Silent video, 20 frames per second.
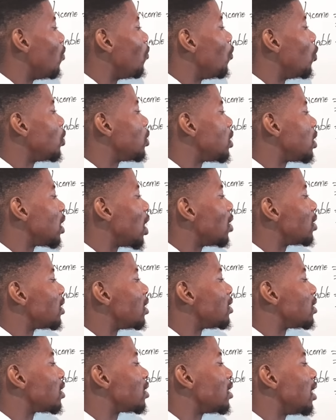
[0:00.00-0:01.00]
forty
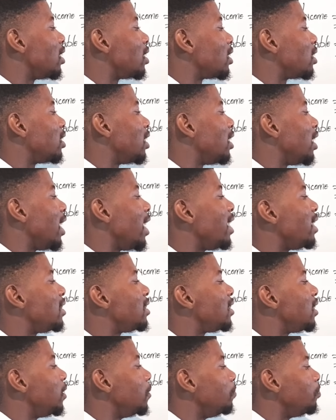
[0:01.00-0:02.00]
thousand six hundred
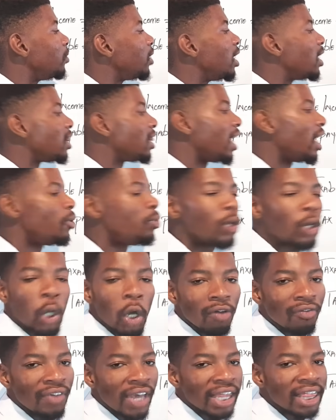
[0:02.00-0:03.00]
eighty, then we
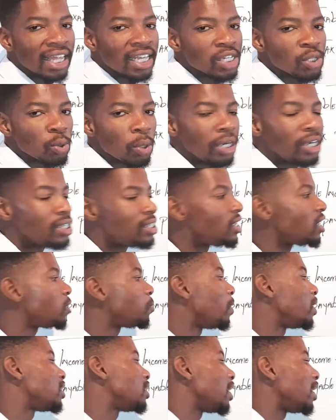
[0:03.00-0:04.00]
convert this twenty-six
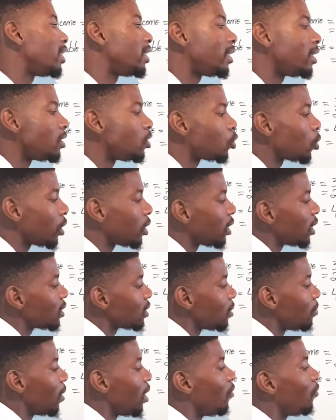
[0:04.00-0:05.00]
percent into a
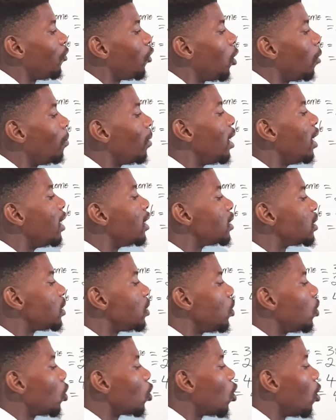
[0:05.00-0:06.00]
decimal form,
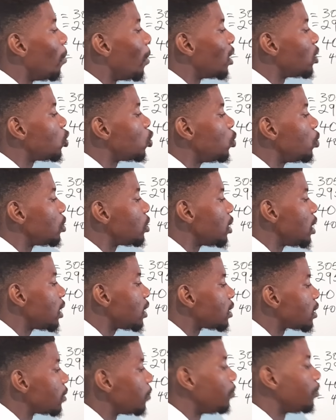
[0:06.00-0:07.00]
zero comma two
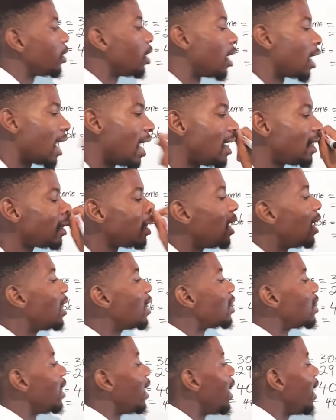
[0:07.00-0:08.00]
six, right?
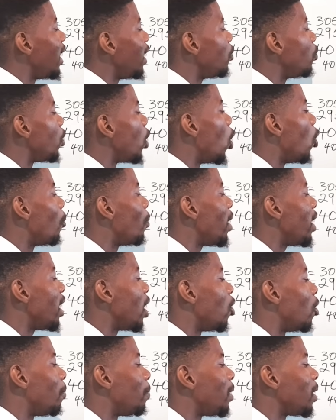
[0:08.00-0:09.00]
Then we open
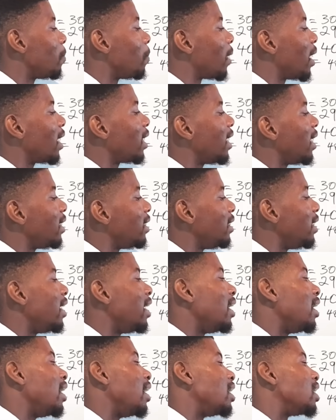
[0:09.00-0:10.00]
our big bracket
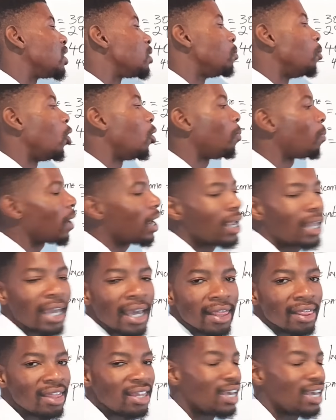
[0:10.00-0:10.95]
here, small bracket